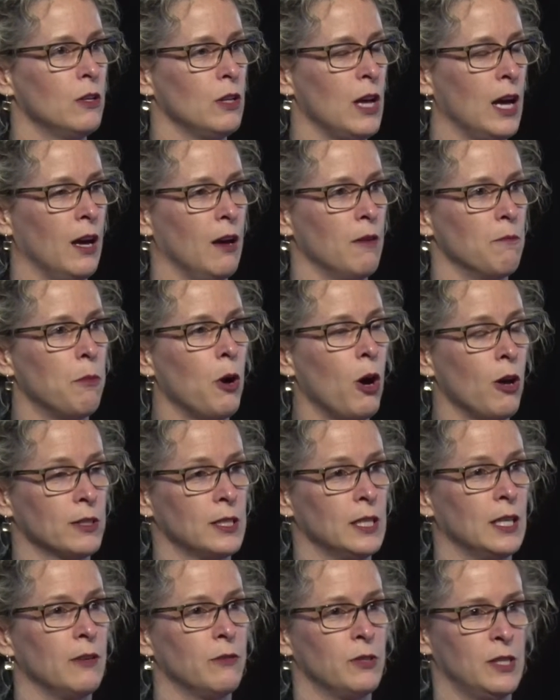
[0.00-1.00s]

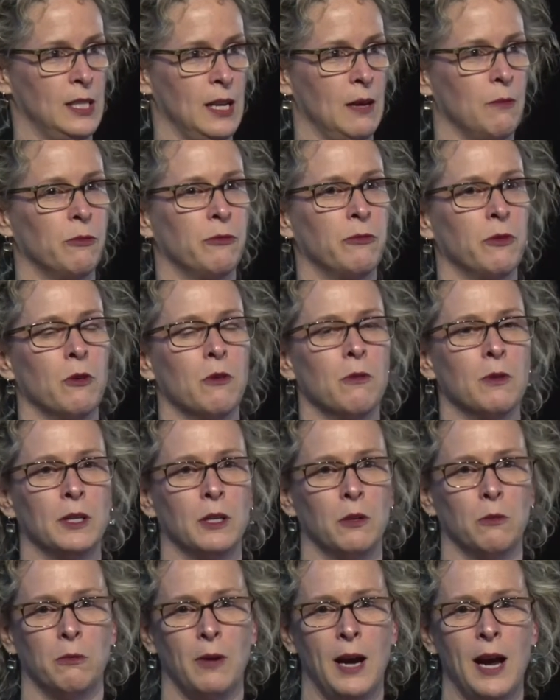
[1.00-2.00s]
positive step forward
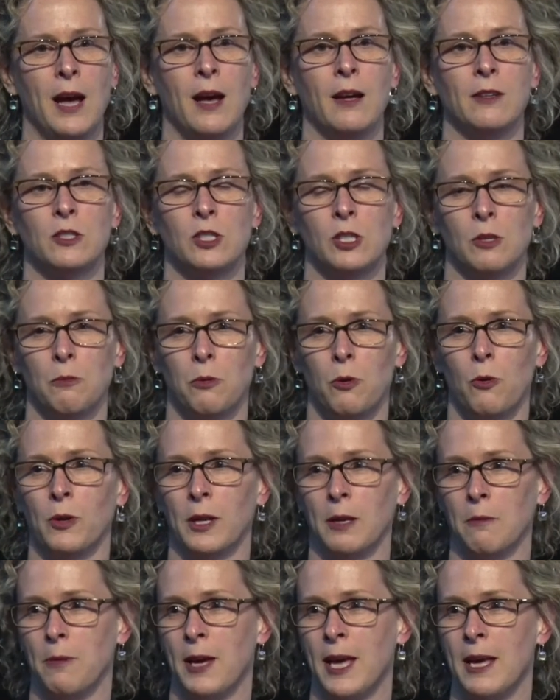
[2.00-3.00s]
around
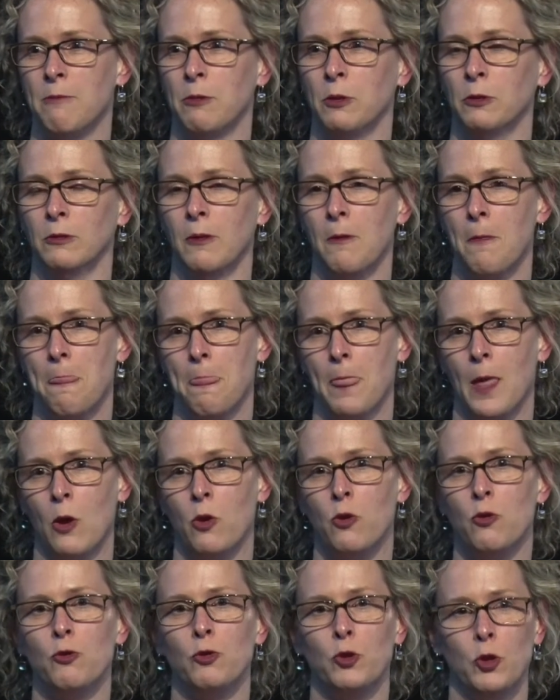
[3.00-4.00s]
supporting people
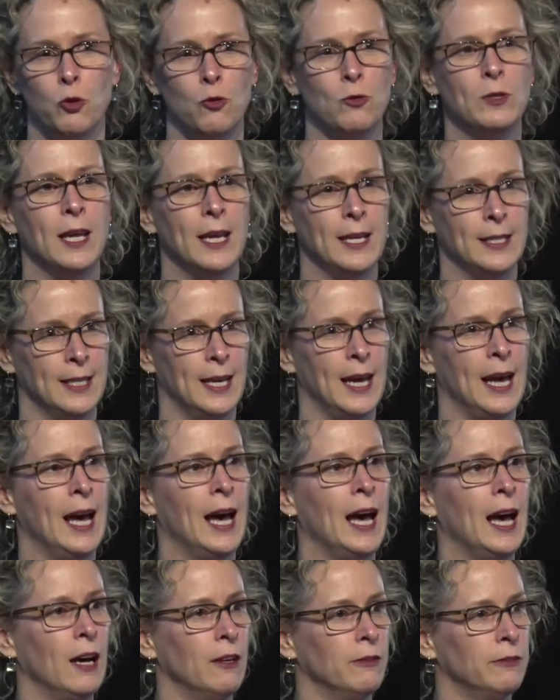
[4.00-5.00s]
who do need to
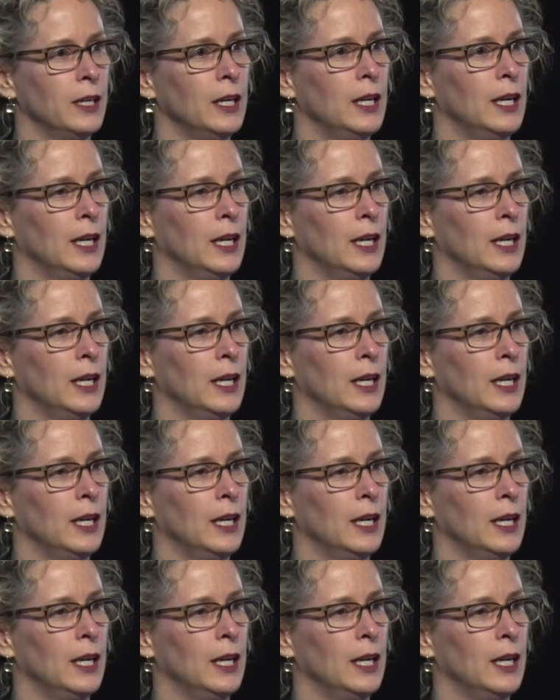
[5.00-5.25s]
have